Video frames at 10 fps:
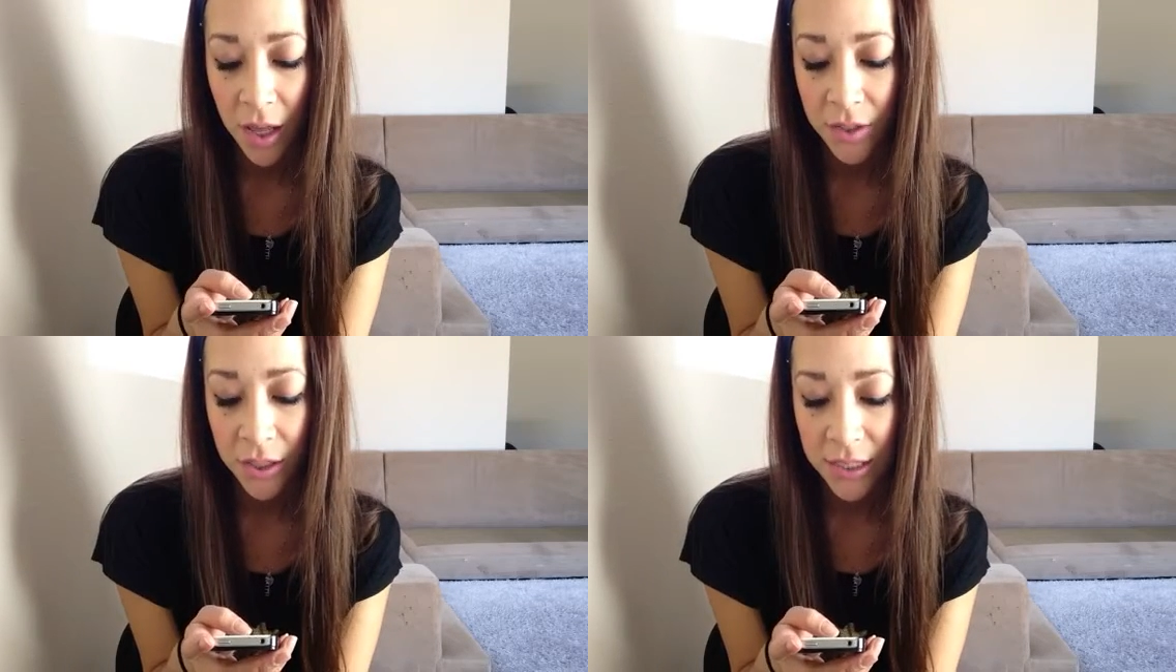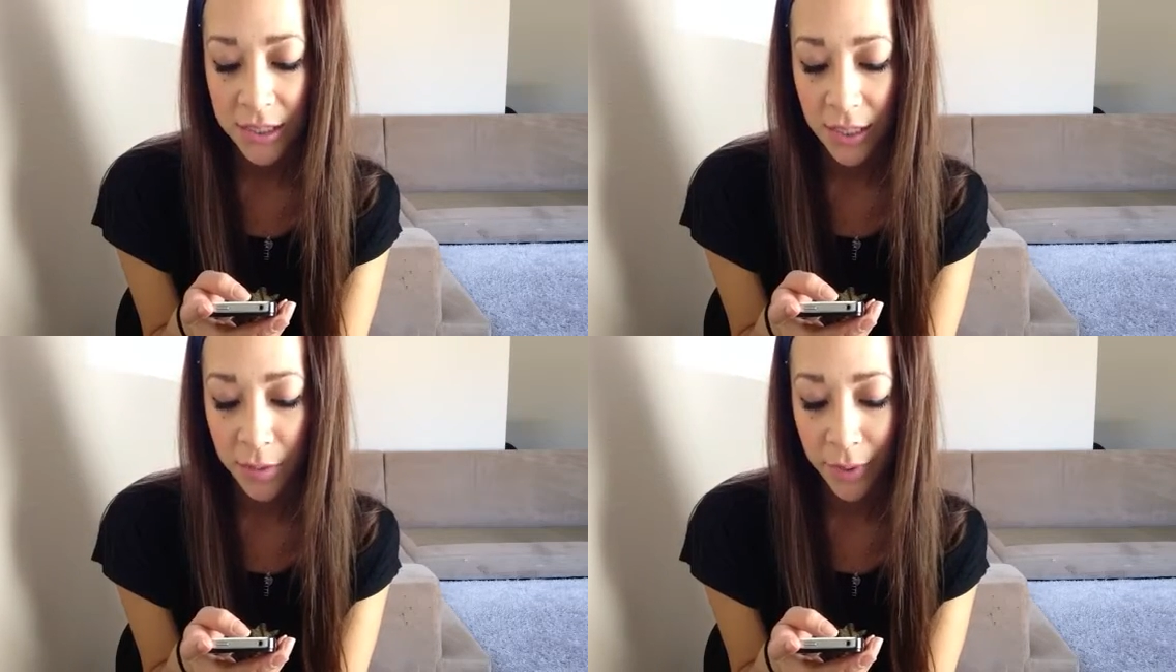to the
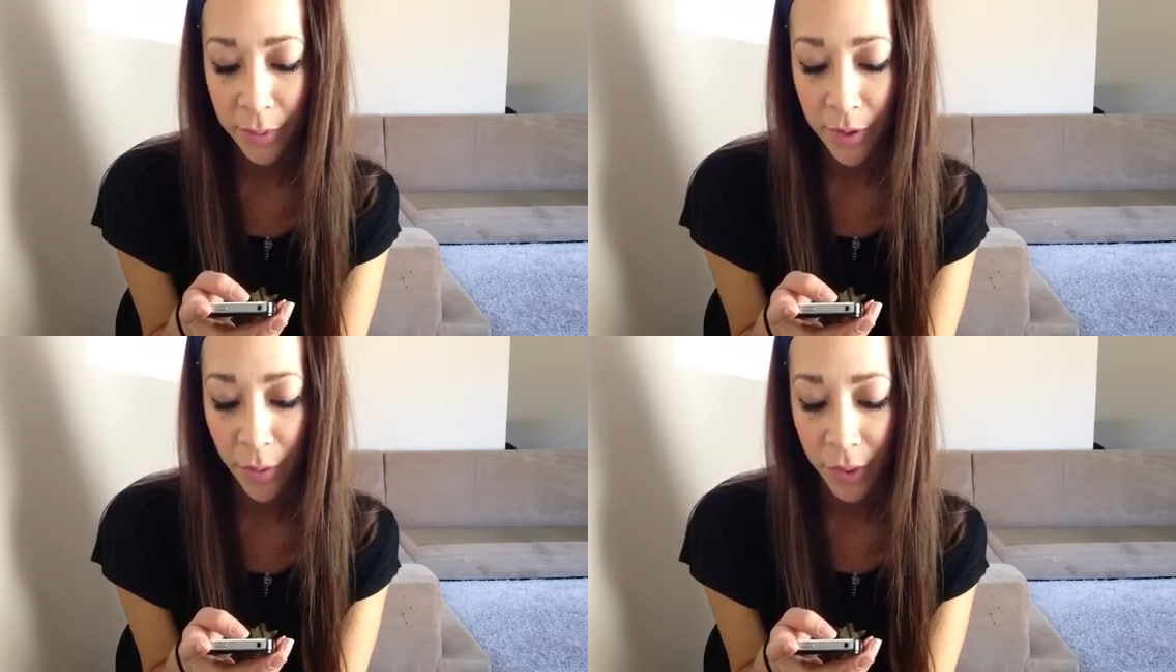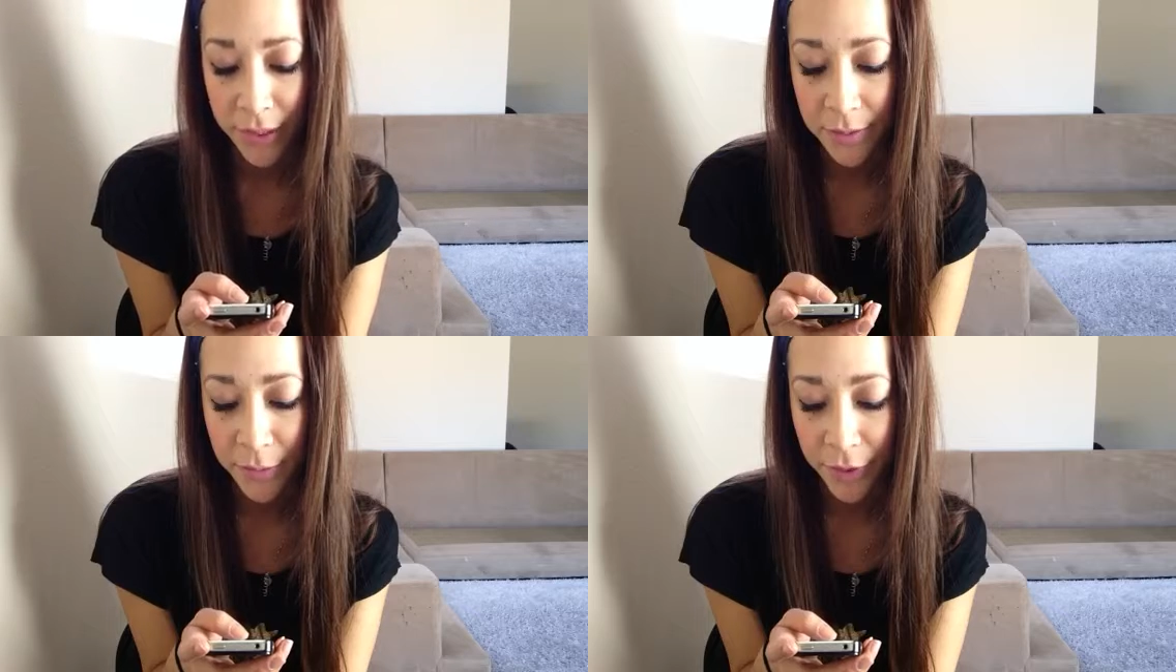city we were going
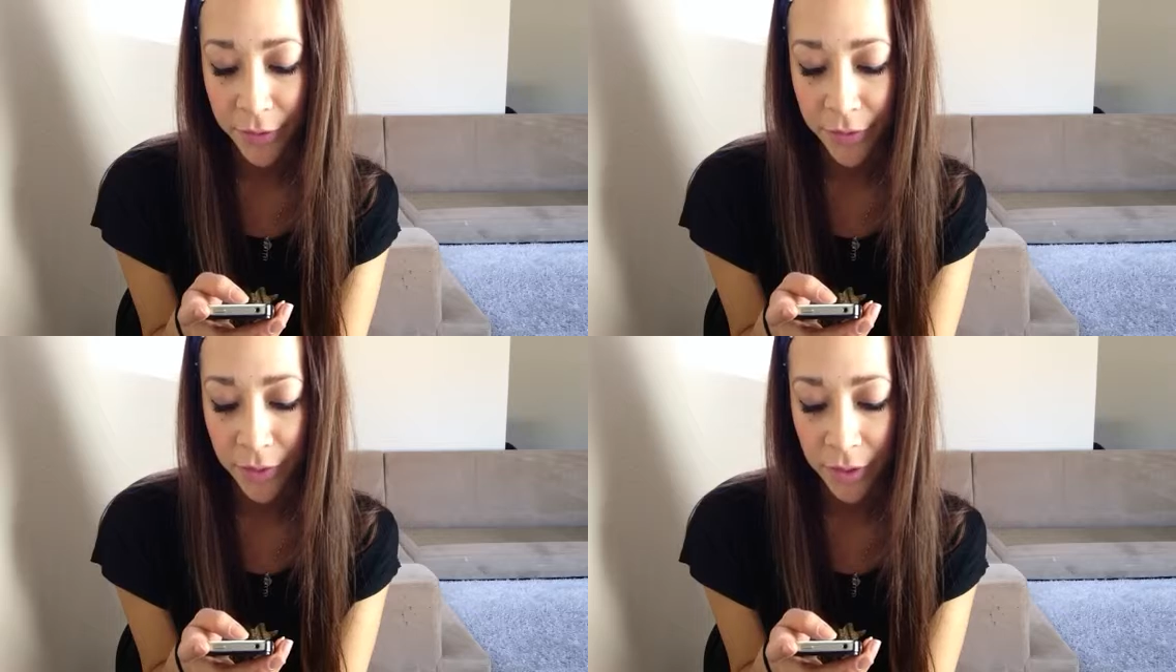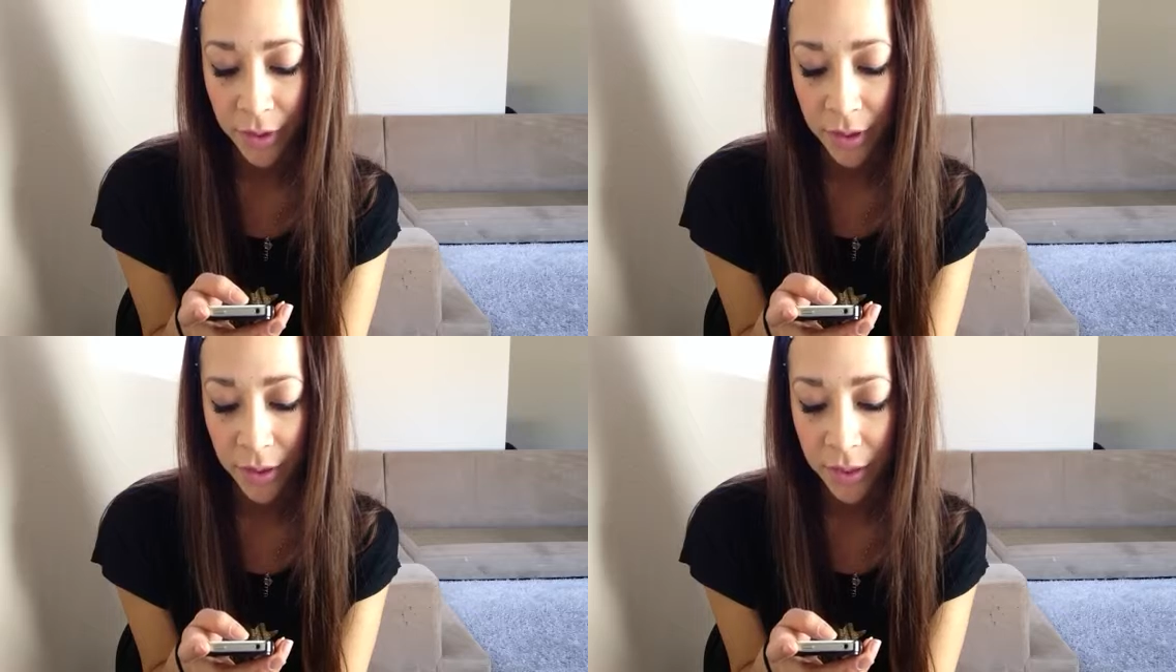to move
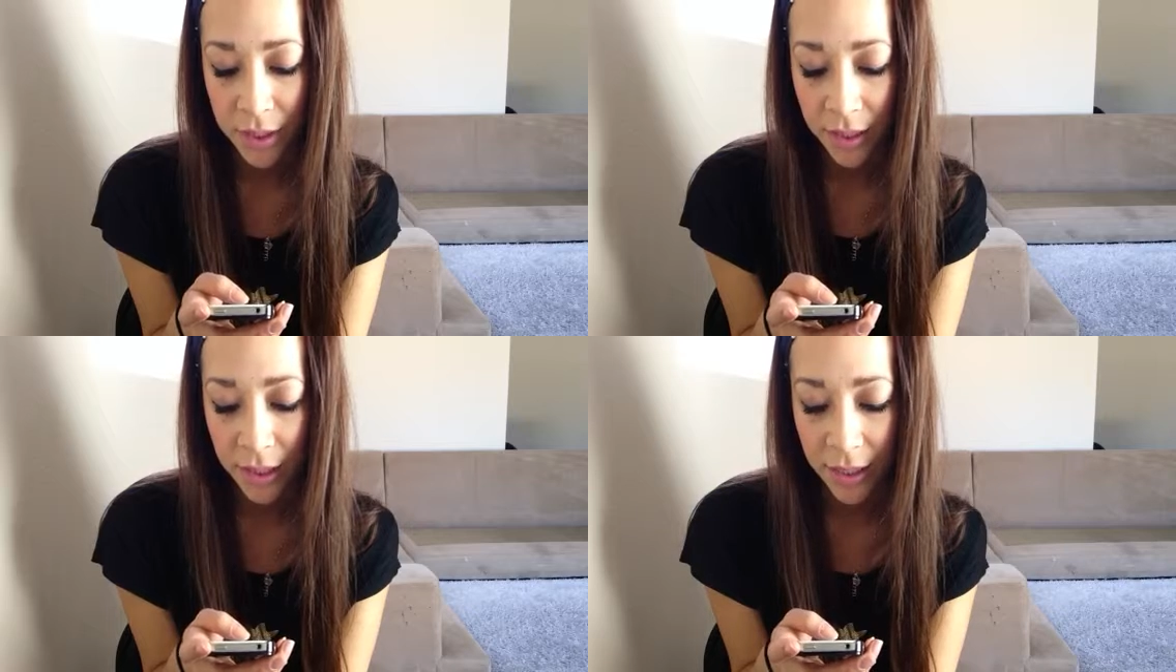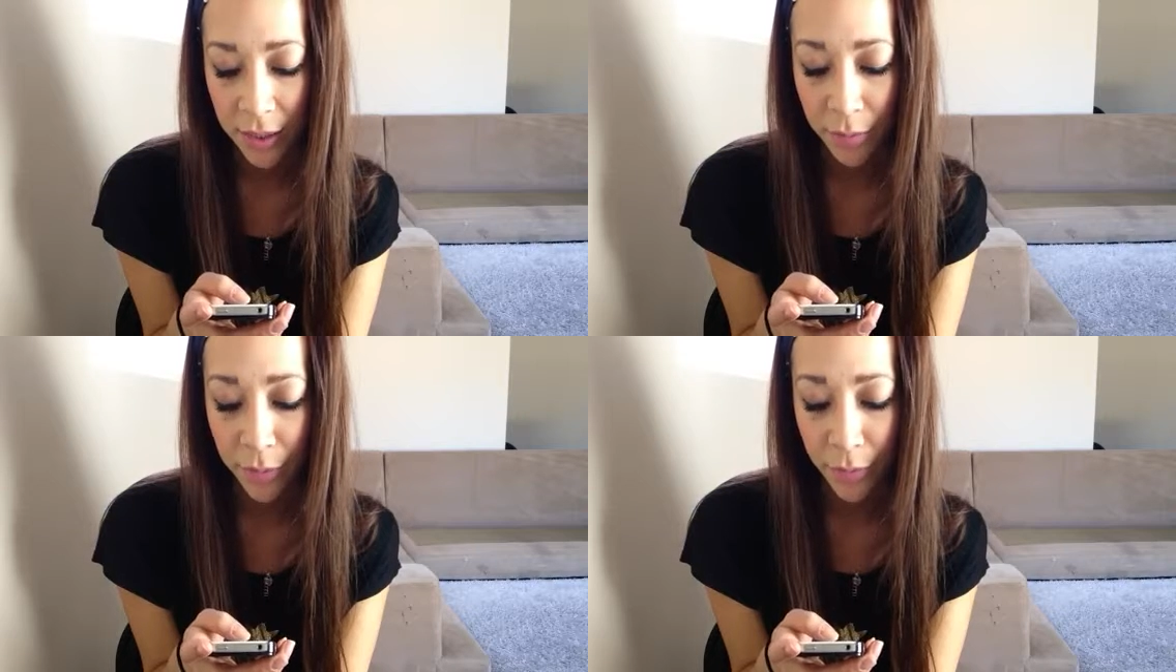to
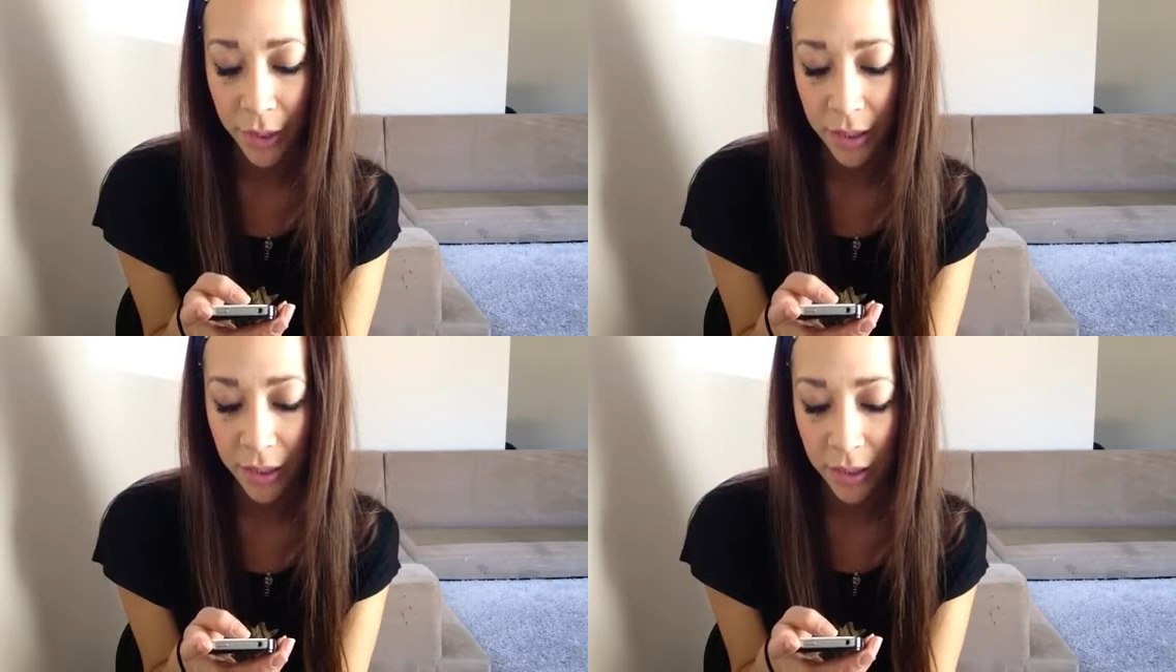thinking we would.